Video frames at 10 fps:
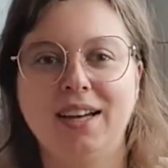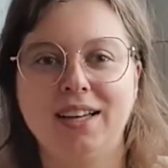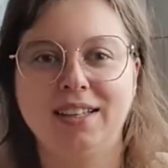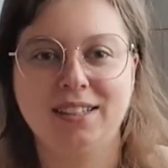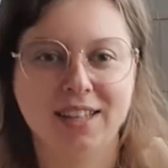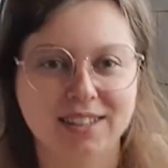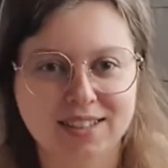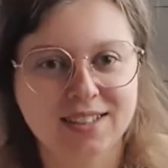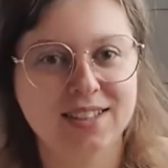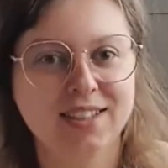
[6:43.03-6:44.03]
and Italian
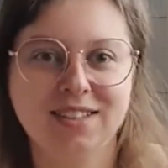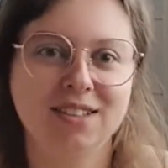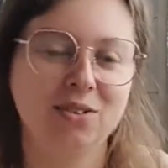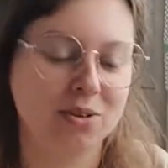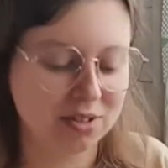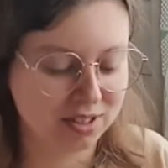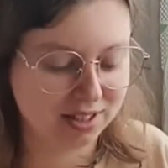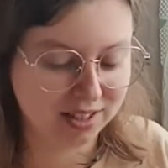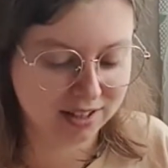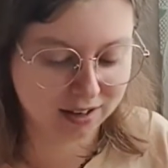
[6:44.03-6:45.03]
desserts, so I was
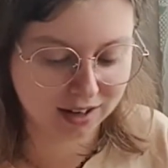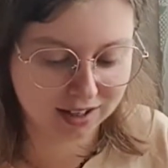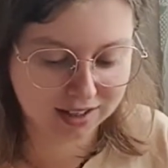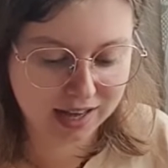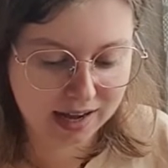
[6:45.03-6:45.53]
eating a lot.